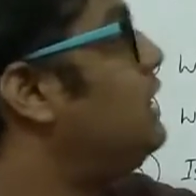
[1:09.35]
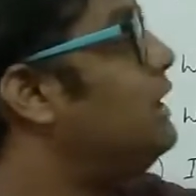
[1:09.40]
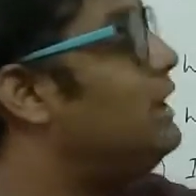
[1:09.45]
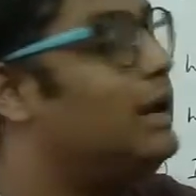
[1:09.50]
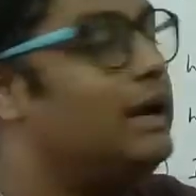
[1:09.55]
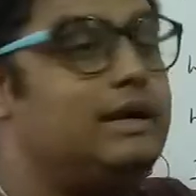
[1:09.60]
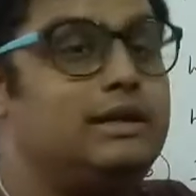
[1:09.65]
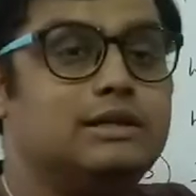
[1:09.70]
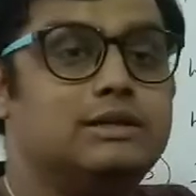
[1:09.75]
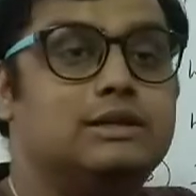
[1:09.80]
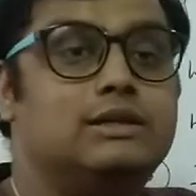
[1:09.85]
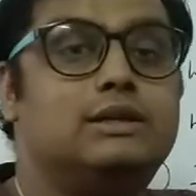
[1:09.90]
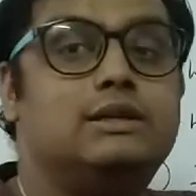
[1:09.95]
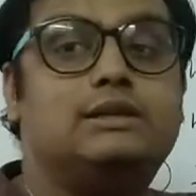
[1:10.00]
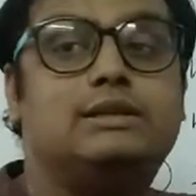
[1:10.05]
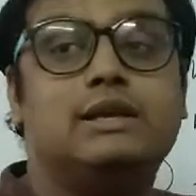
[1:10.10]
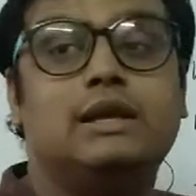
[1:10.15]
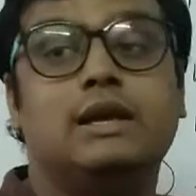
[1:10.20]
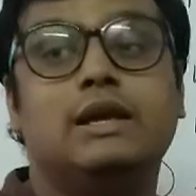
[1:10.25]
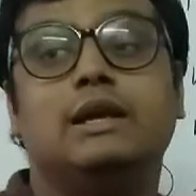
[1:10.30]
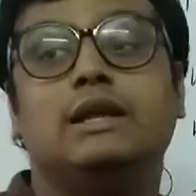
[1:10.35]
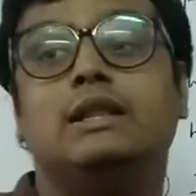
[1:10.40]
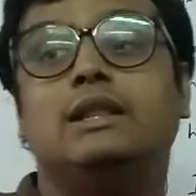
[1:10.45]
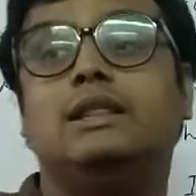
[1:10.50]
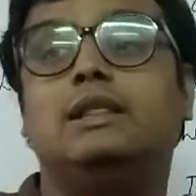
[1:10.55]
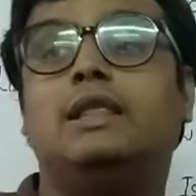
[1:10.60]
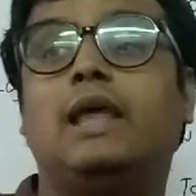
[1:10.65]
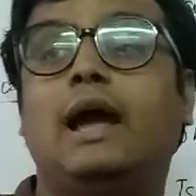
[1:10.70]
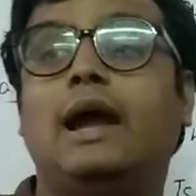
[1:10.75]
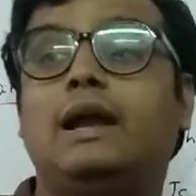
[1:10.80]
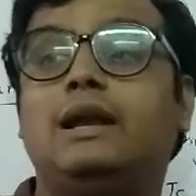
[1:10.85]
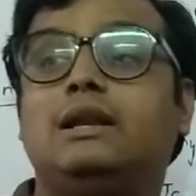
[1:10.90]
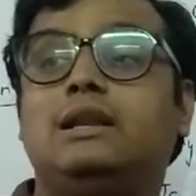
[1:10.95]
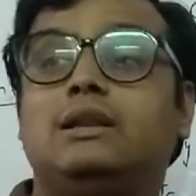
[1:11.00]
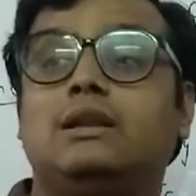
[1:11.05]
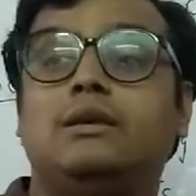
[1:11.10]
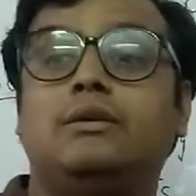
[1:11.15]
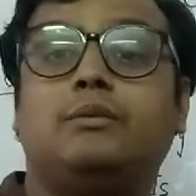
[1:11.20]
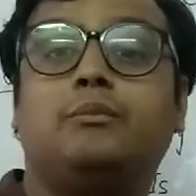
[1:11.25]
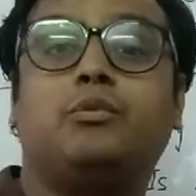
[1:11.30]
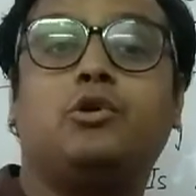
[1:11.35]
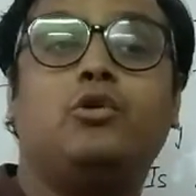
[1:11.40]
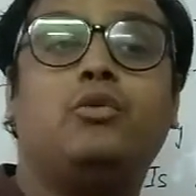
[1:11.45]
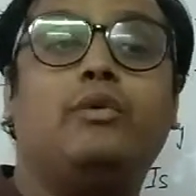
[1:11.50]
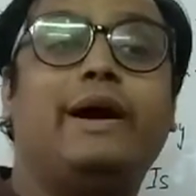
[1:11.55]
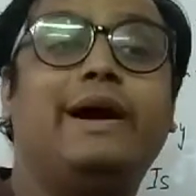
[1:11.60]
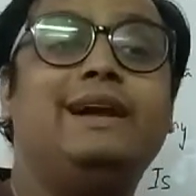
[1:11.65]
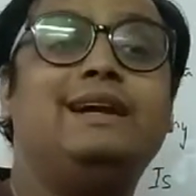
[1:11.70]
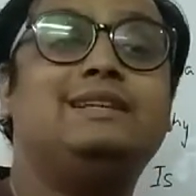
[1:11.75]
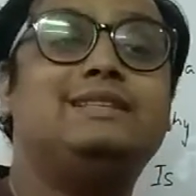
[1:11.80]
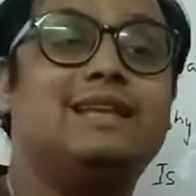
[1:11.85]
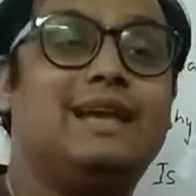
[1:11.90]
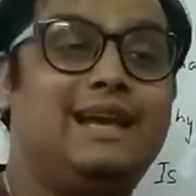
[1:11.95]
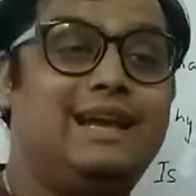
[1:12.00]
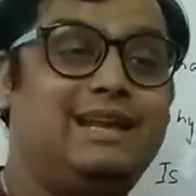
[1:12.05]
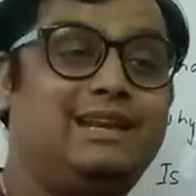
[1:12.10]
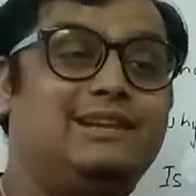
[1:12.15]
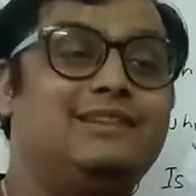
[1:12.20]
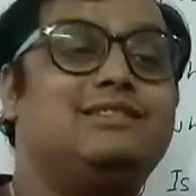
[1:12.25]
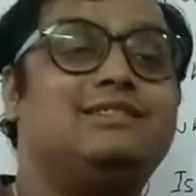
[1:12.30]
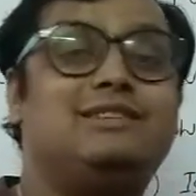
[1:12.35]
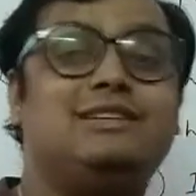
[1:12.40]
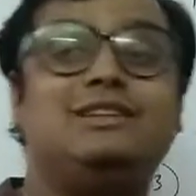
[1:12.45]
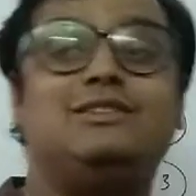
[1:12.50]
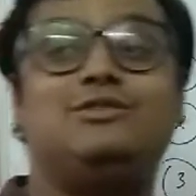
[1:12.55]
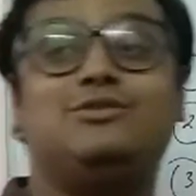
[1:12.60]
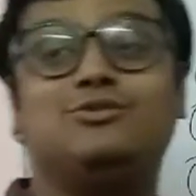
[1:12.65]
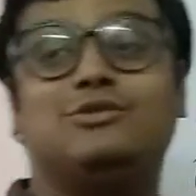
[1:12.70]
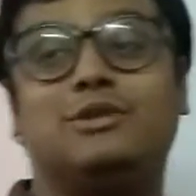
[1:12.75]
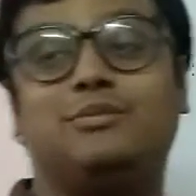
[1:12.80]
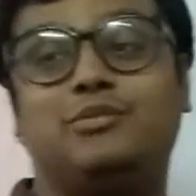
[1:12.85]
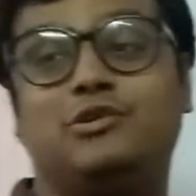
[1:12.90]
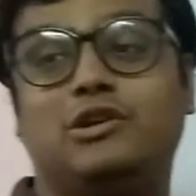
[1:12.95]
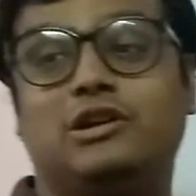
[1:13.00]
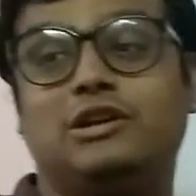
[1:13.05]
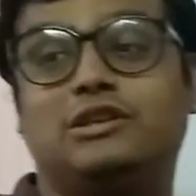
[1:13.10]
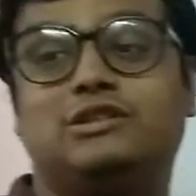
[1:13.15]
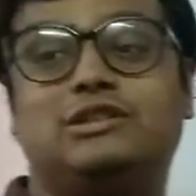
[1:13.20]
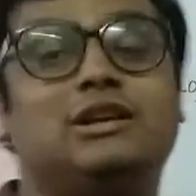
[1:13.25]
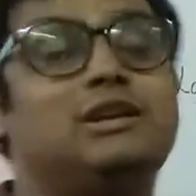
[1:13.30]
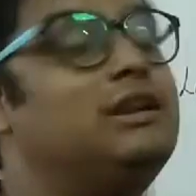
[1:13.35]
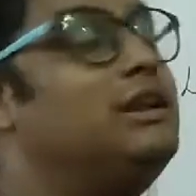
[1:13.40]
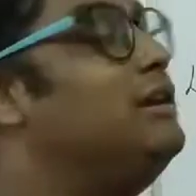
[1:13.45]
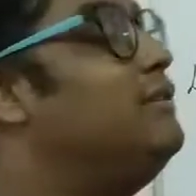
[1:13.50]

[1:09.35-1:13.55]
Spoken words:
letters that provides energy to the production.